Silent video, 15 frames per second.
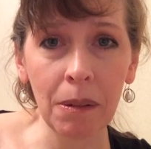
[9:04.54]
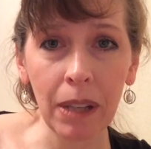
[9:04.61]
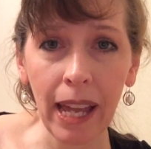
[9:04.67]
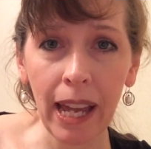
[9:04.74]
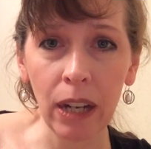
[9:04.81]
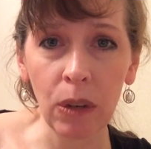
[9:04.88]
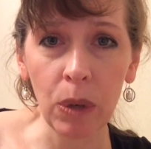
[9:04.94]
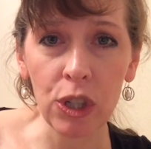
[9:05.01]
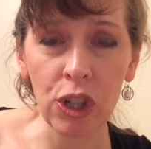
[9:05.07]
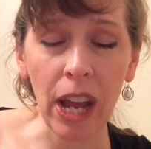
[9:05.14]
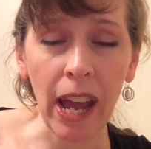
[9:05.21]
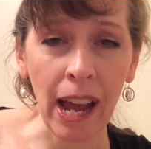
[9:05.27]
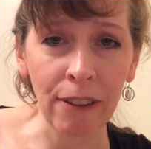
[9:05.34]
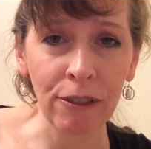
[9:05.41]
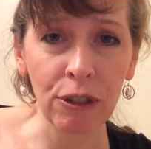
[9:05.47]
the language
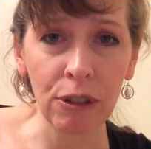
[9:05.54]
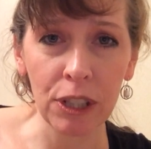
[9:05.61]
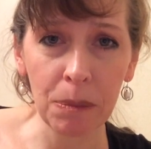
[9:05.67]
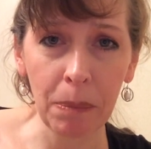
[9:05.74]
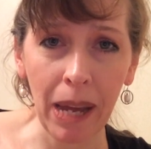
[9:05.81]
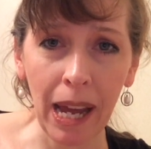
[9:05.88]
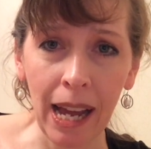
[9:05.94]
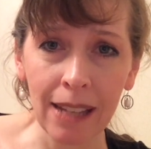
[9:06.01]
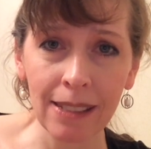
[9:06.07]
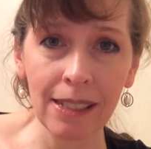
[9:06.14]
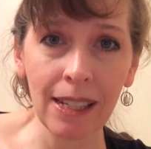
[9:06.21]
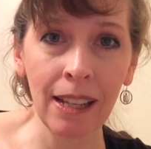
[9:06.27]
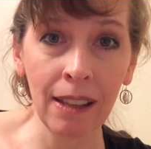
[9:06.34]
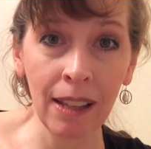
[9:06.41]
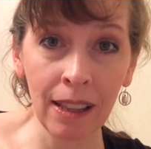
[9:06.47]
after it's passed,
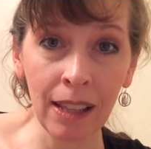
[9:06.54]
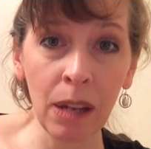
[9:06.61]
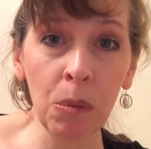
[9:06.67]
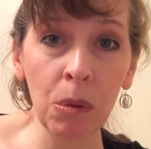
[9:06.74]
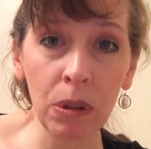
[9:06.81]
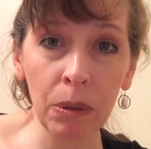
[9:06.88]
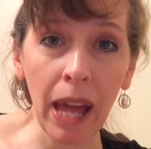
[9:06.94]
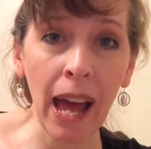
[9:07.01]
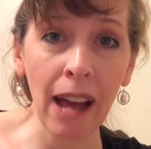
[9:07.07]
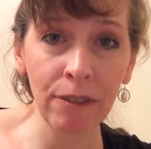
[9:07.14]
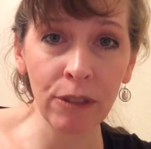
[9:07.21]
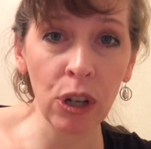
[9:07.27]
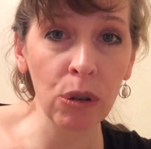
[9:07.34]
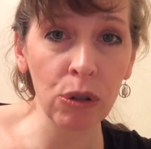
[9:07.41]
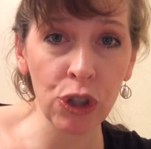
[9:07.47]
and then they will have
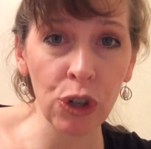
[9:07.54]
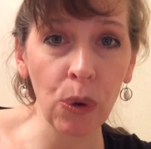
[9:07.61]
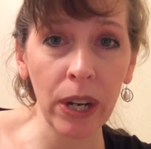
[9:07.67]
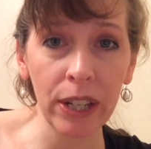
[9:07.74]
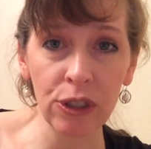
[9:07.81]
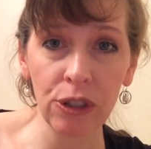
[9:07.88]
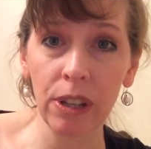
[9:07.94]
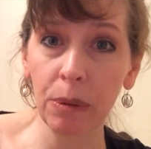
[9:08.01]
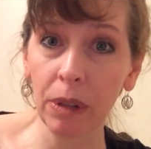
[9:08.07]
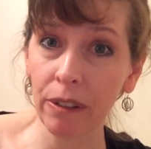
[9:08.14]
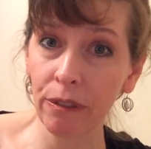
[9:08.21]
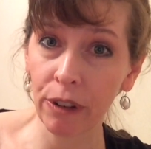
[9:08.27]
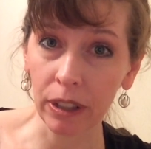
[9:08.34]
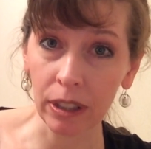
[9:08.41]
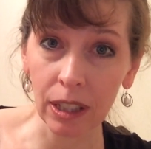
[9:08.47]
no choice, or they will
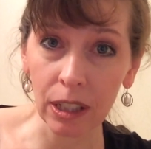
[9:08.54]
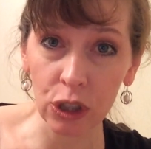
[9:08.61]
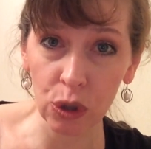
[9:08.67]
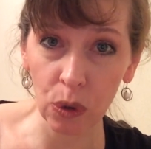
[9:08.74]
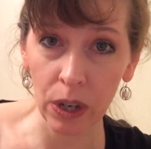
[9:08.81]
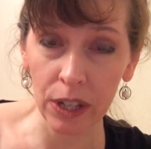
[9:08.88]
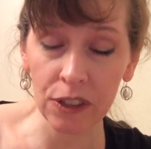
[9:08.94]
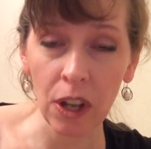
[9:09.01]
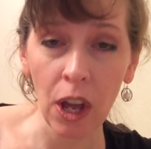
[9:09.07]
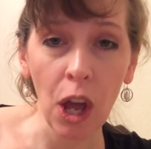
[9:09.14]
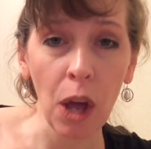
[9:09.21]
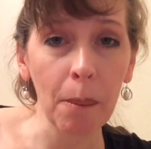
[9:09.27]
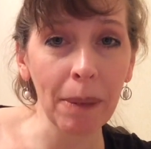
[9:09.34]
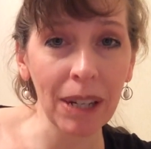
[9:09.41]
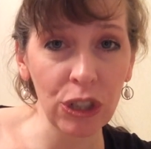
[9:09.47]
have very little choice,
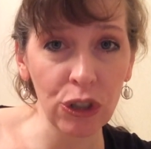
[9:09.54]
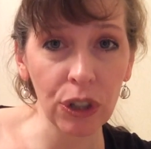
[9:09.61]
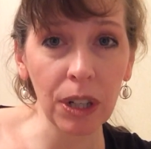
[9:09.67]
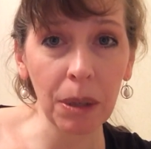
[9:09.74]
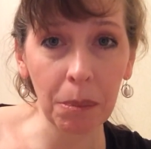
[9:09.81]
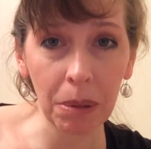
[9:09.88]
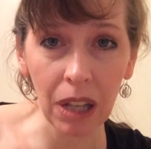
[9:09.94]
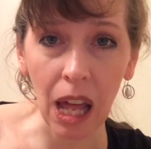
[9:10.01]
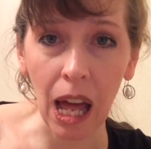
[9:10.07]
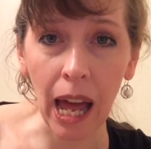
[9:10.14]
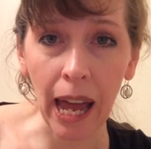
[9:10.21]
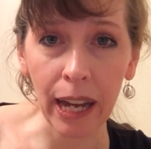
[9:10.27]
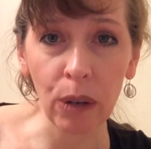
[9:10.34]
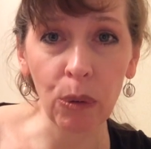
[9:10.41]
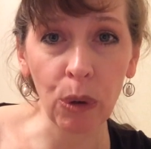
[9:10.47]
but to
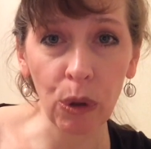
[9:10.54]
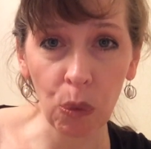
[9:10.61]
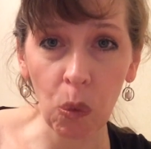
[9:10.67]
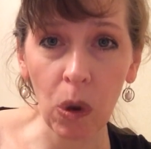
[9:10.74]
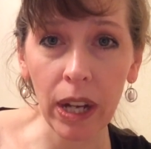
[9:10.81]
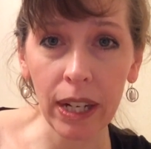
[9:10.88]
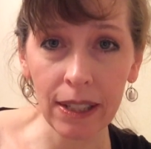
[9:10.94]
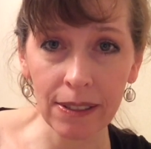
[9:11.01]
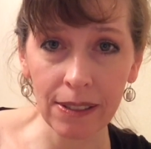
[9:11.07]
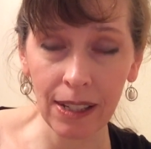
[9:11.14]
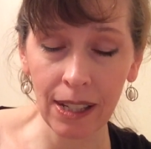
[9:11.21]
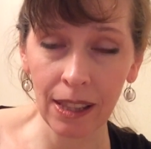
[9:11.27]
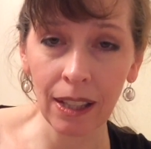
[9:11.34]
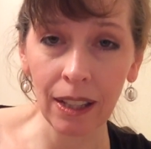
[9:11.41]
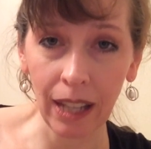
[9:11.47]
comply with what what is
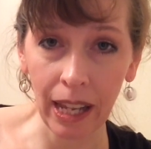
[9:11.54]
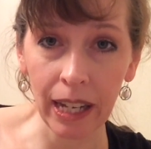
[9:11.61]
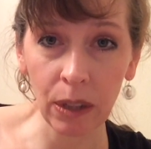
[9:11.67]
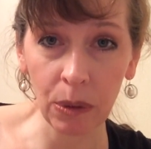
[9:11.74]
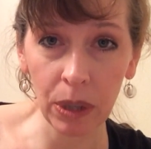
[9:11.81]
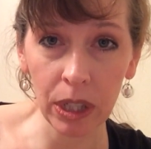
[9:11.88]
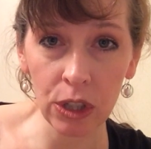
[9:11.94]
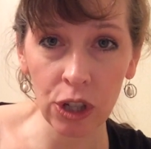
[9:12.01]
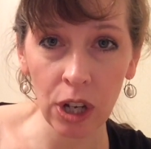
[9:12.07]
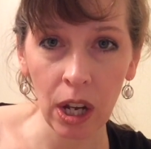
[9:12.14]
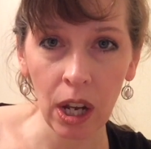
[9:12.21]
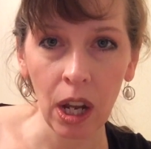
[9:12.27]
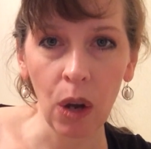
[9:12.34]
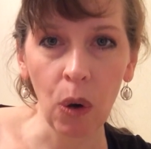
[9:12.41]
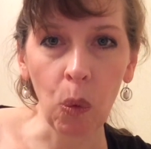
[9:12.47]
in the language.
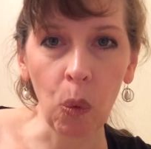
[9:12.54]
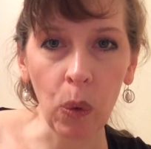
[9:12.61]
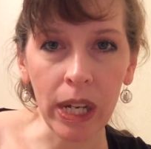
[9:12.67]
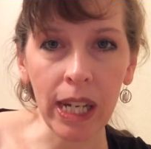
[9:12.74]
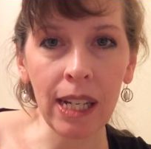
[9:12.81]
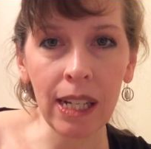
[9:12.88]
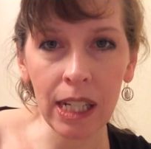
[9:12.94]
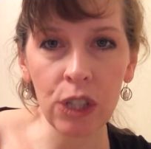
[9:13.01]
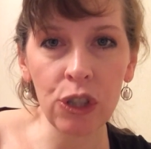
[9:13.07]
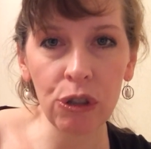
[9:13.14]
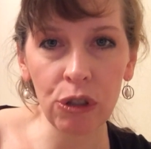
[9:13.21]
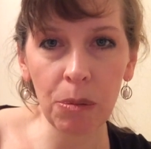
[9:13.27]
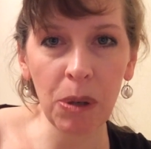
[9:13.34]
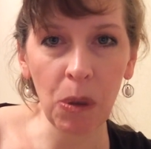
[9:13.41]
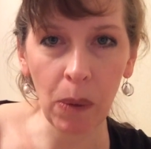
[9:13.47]
We need you
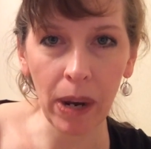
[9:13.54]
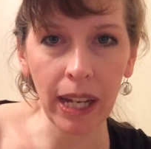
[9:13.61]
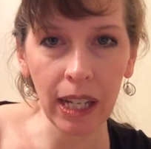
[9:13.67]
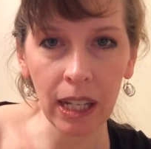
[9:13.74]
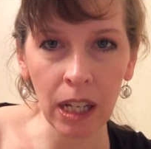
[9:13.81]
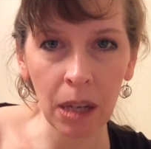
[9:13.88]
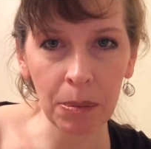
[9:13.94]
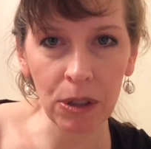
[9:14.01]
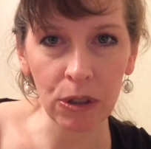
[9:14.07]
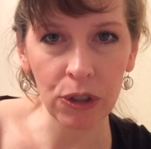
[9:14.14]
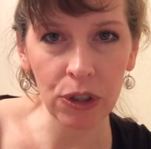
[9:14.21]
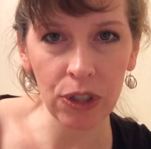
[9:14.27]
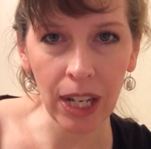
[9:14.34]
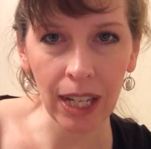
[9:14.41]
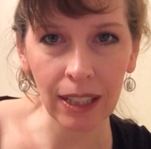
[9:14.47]
to be waking up your
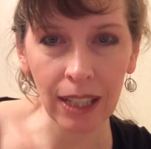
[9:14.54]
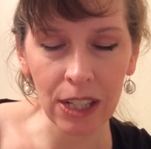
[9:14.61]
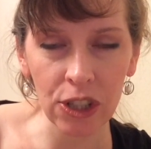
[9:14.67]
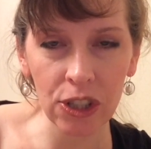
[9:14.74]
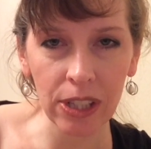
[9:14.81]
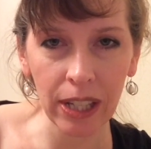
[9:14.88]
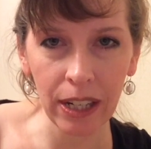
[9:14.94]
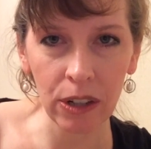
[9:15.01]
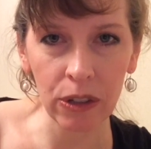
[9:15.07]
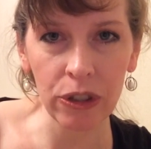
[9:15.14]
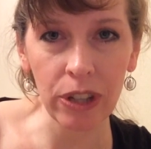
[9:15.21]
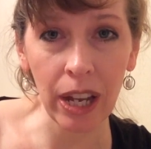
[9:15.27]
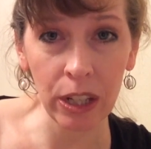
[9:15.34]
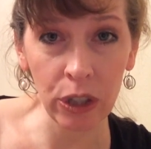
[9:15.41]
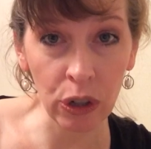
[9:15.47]
state legislators
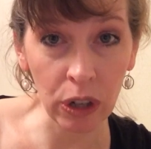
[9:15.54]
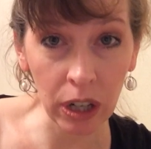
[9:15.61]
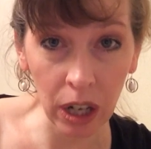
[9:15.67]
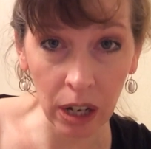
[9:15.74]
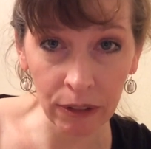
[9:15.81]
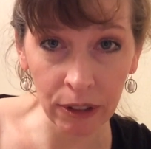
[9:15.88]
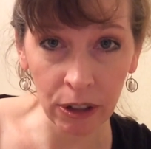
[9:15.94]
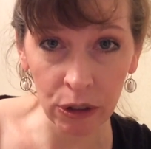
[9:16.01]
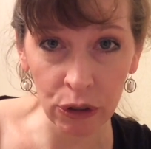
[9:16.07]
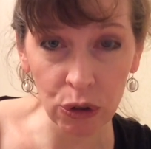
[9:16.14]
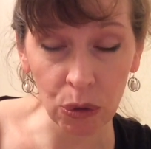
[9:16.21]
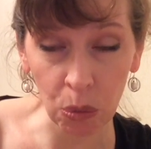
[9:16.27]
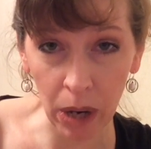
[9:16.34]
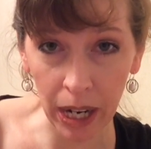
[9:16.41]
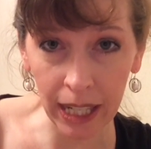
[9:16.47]
and your governors
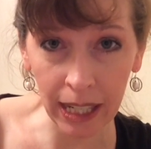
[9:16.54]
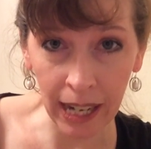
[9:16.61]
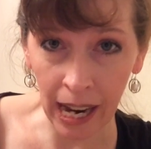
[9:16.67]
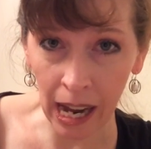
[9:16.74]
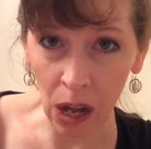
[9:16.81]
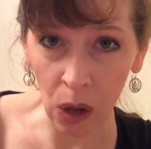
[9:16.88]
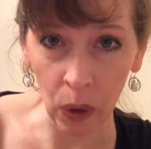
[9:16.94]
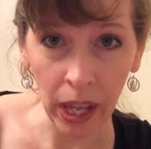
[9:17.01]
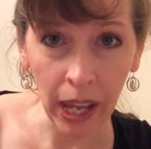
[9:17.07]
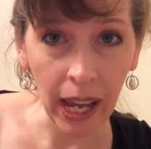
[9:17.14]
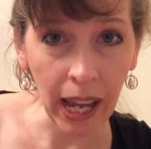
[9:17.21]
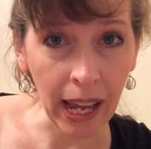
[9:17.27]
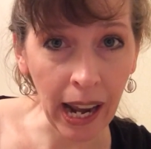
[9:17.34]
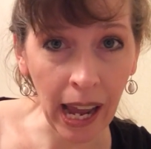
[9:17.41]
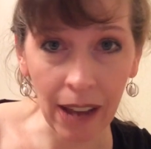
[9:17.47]
right now
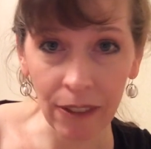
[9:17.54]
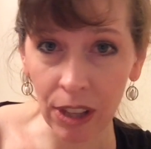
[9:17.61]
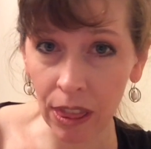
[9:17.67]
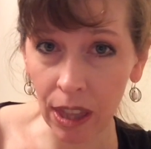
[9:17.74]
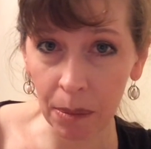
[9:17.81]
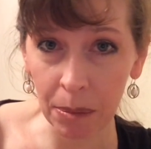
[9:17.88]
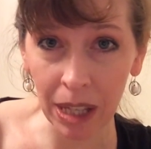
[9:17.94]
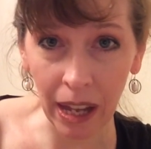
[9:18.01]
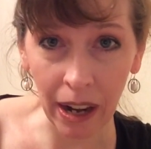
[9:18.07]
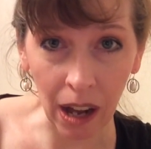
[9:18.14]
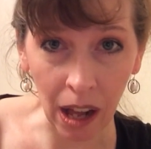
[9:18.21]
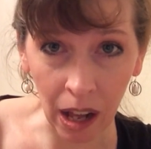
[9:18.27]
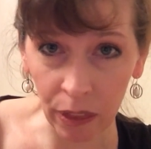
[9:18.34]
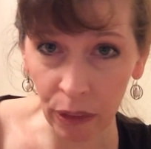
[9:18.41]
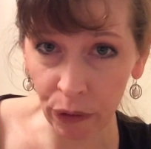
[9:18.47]
and having them get
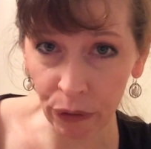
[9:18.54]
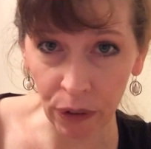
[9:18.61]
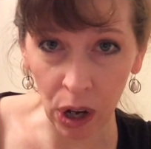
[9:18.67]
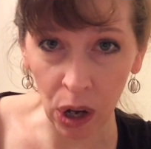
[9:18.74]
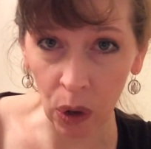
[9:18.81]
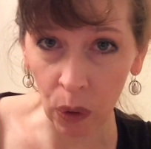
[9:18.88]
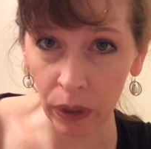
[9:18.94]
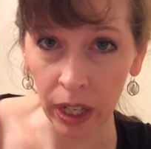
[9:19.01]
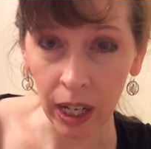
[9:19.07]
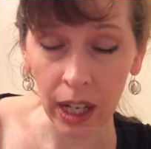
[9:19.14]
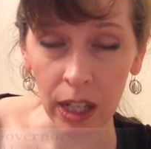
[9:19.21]
on the phone